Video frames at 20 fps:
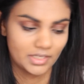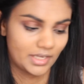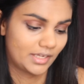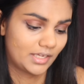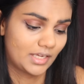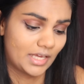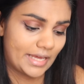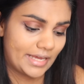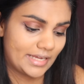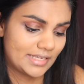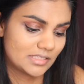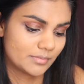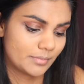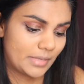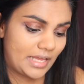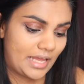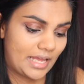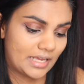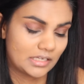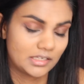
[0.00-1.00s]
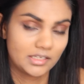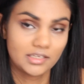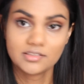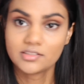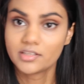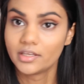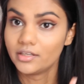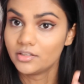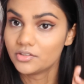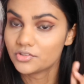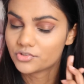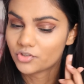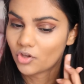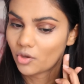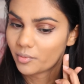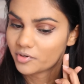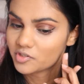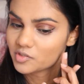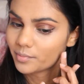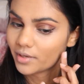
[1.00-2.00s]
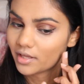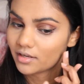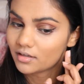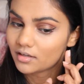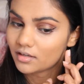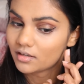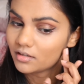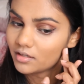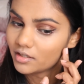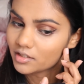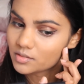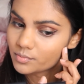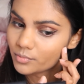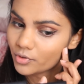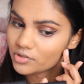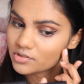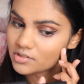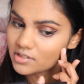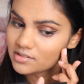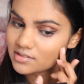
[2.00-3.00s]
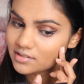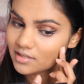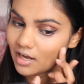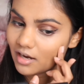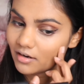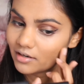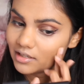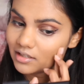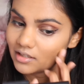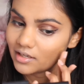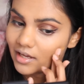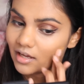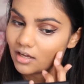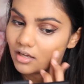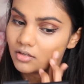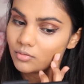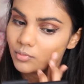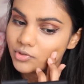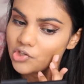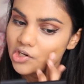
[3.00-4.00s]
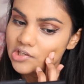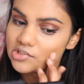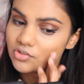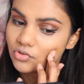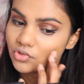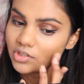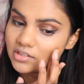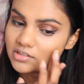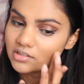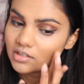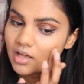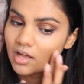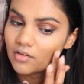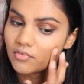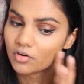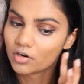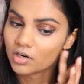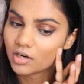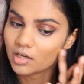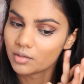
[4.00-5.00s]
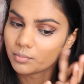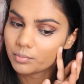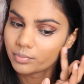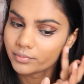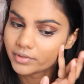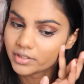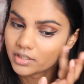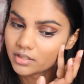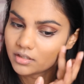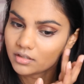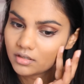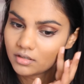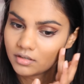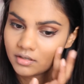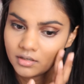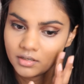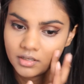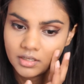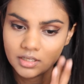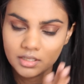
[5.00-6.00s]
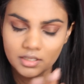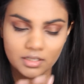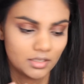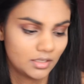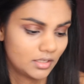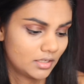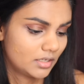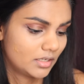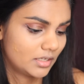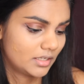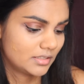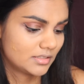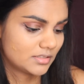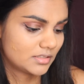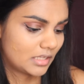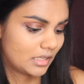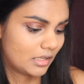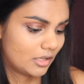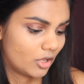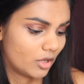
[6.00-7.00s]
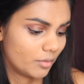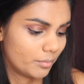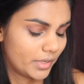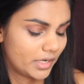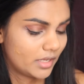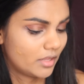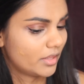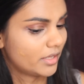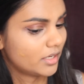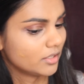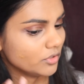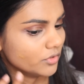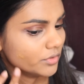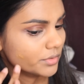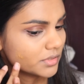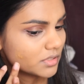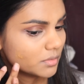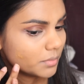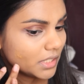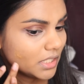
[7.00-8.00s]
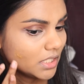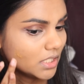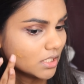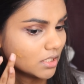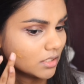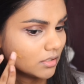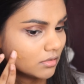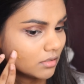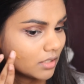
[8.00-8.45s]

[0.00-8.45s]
And guys, my acne is getting so much better. It's mostly scarring now, which I still need to cover up, but it's a lot better than it used to be.